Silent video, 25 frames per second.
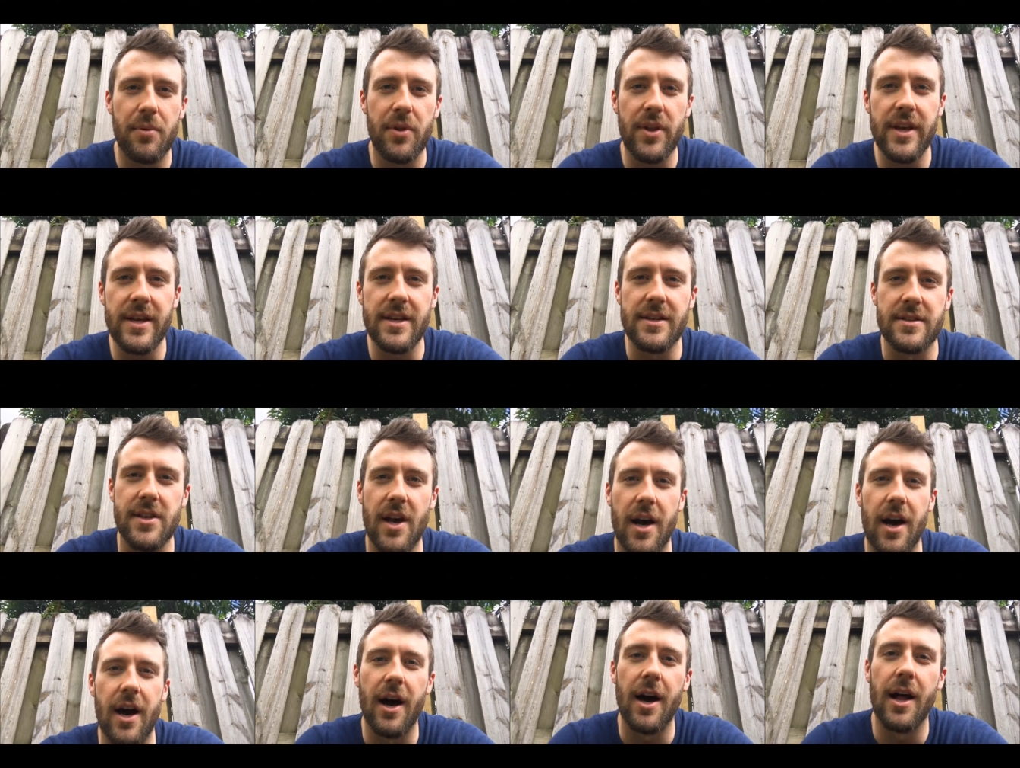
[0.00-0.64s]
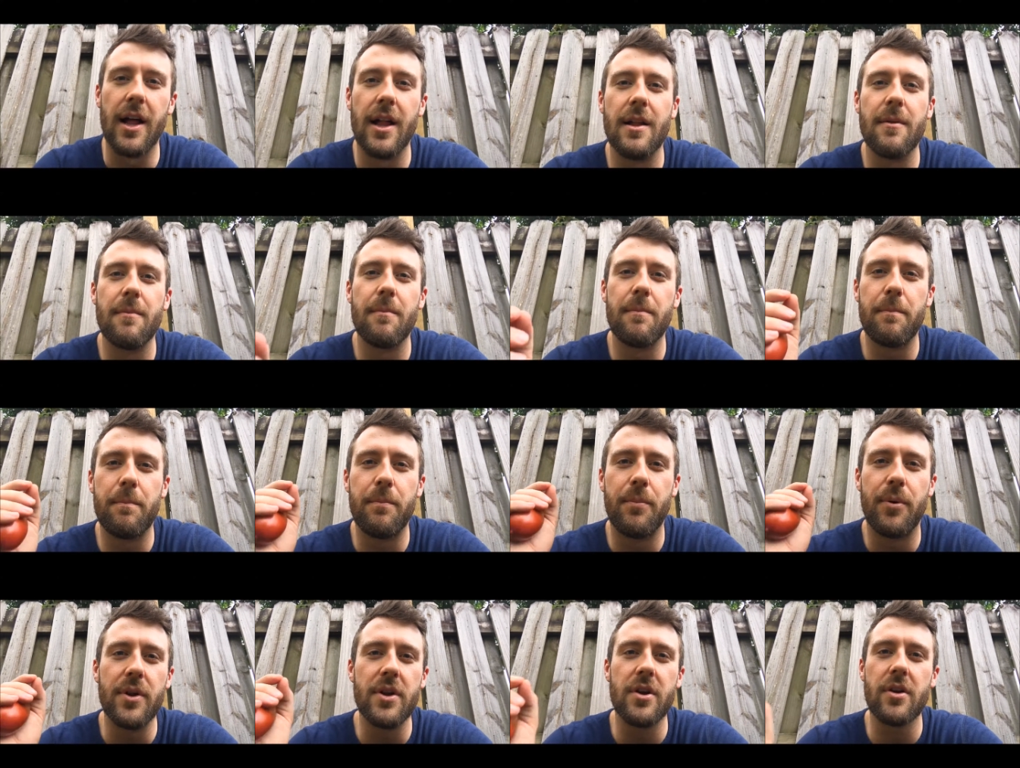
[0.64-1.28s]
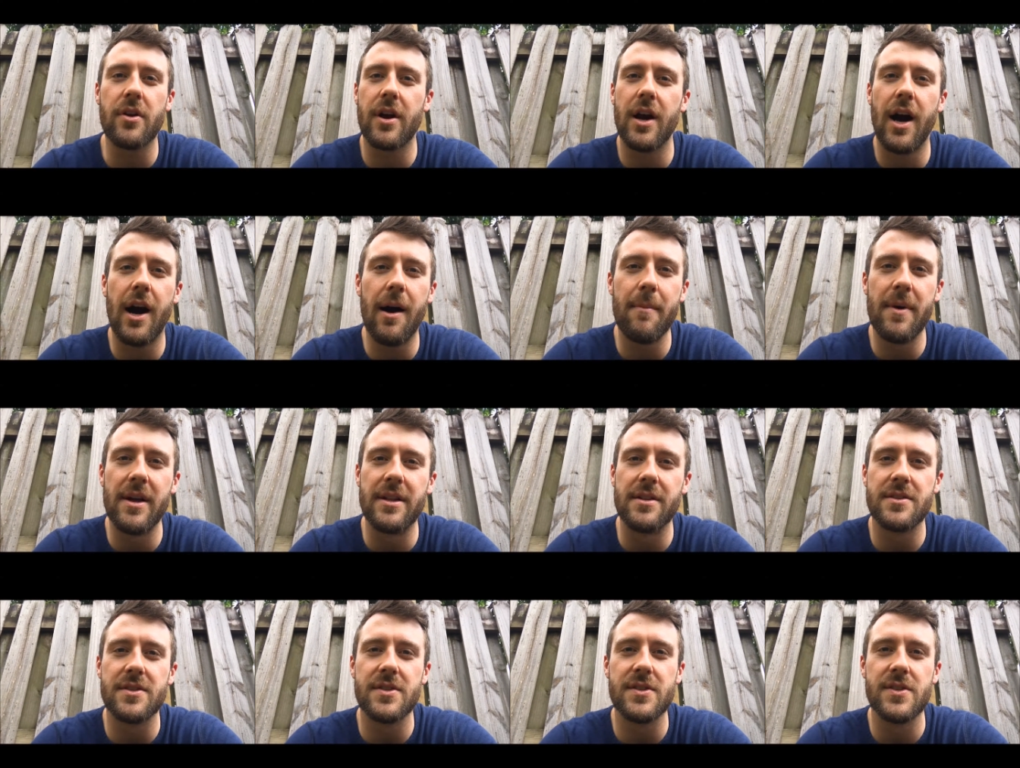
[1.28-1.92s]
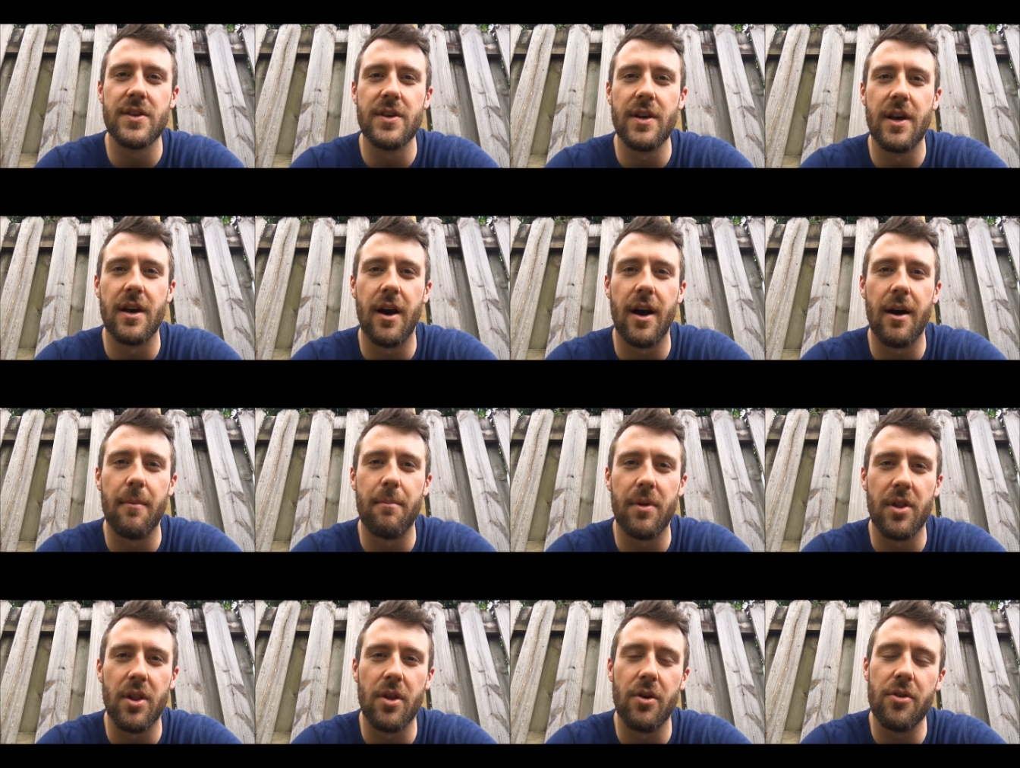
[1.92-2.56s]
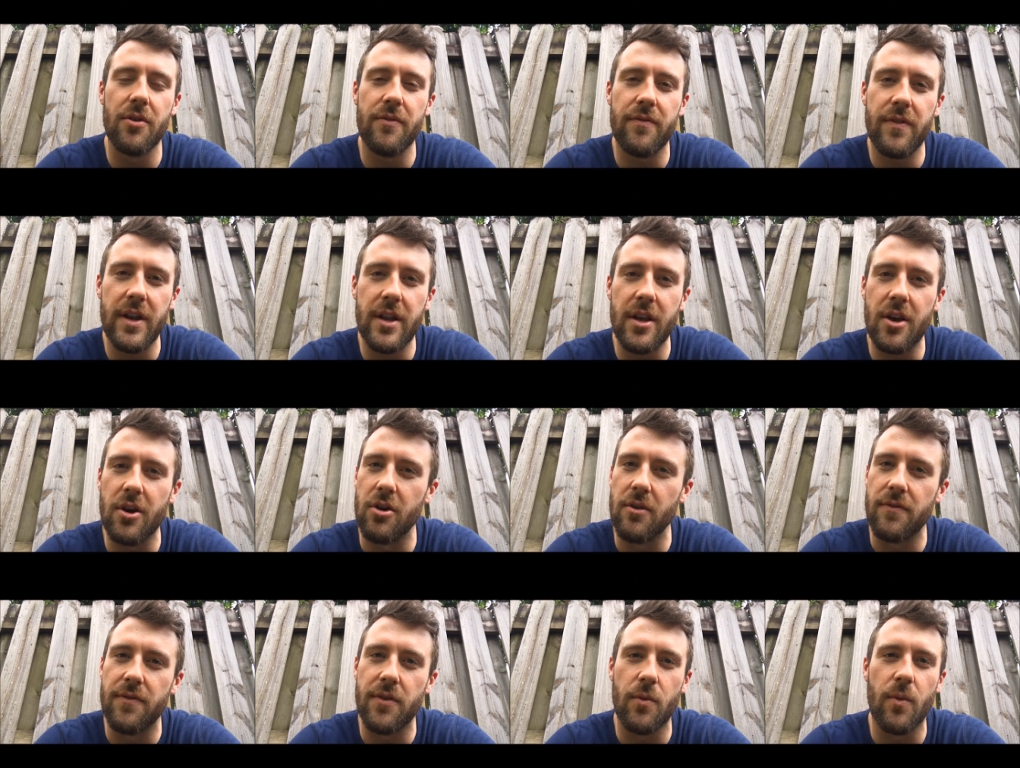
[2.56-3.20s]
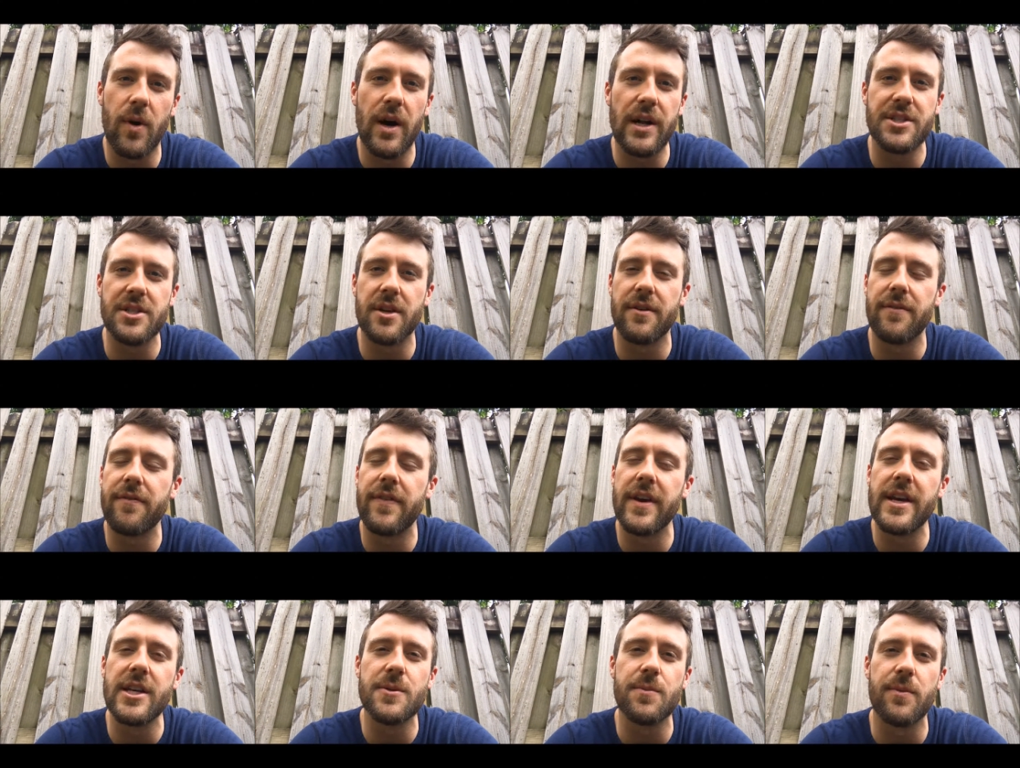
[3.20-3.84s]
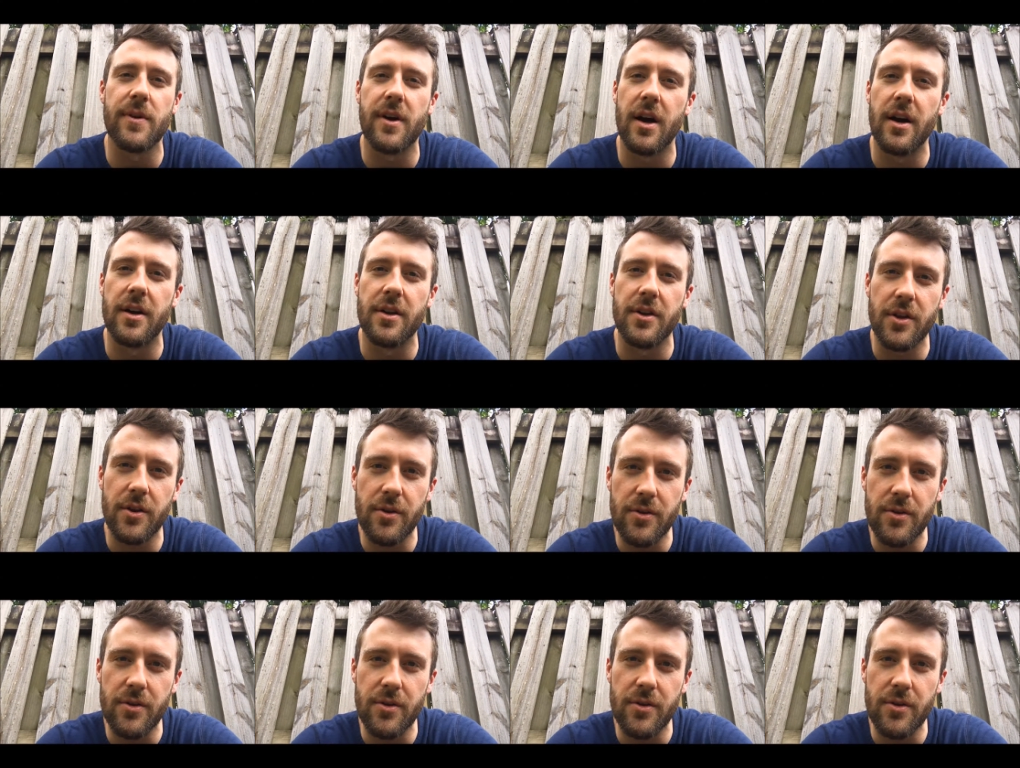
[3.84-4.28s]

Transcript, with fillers: Please uh, put your comments uh, below the video if you're watching on Facebook, on